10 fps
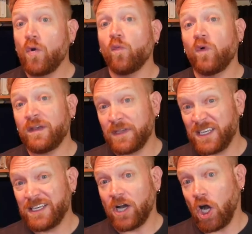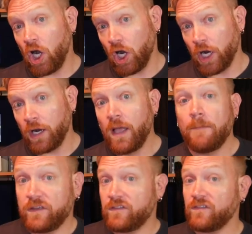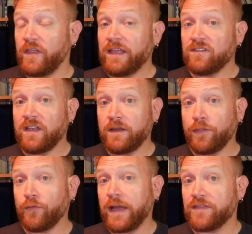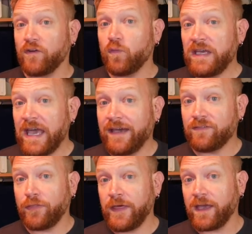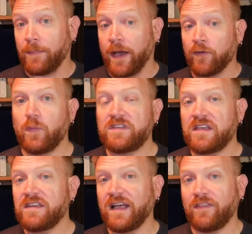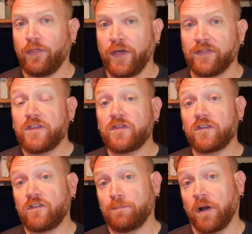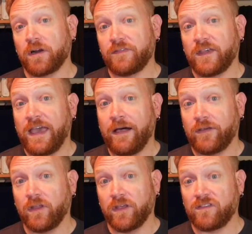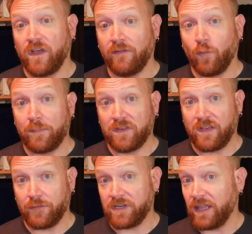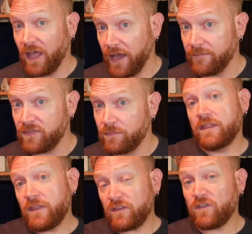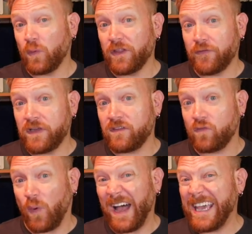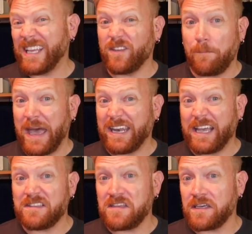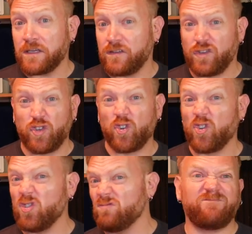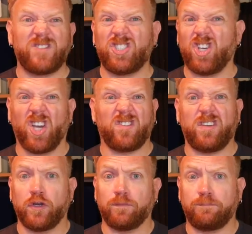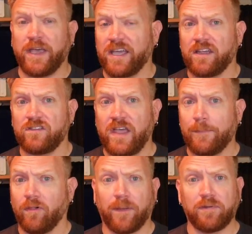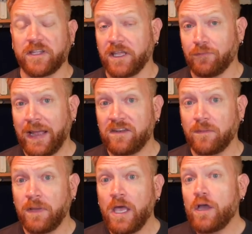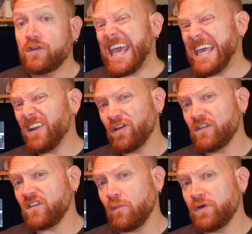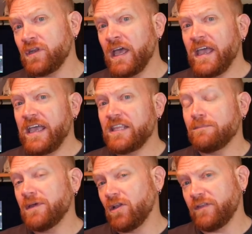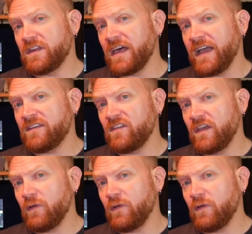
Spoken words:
Women are. Since that's not a threat that we have to think about, we tend not to think that this is part of the calculus of women's everyday lives. This is one of the reasons why it's a bad idea to, just to pick an example completely random, hit on someone in the middle of the night